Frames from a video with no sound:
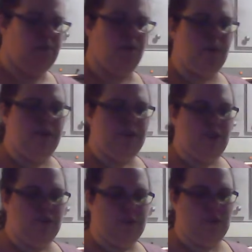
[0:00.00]
My wife
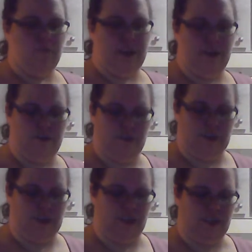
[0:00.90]
didn't used to weigh
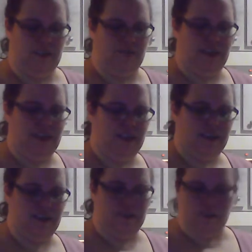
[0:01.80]
hers. I just finally got